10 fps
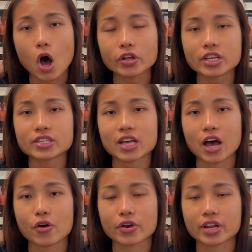All these
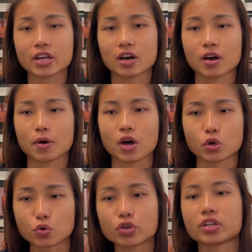are already a
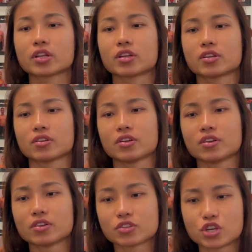good
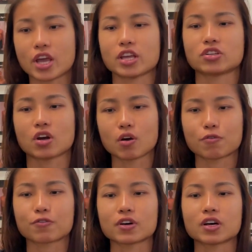change
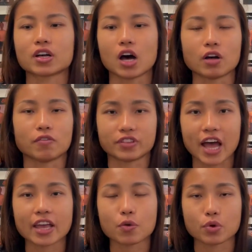of
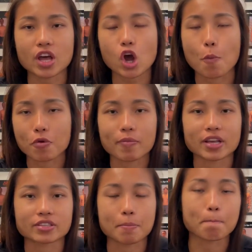diet without
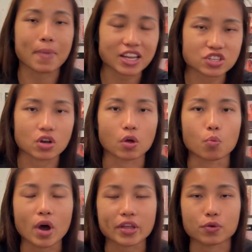compromising much on
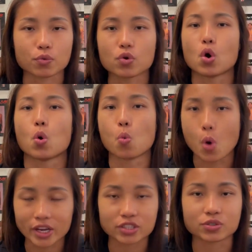what you
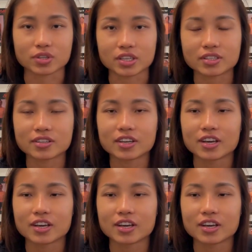want to eat.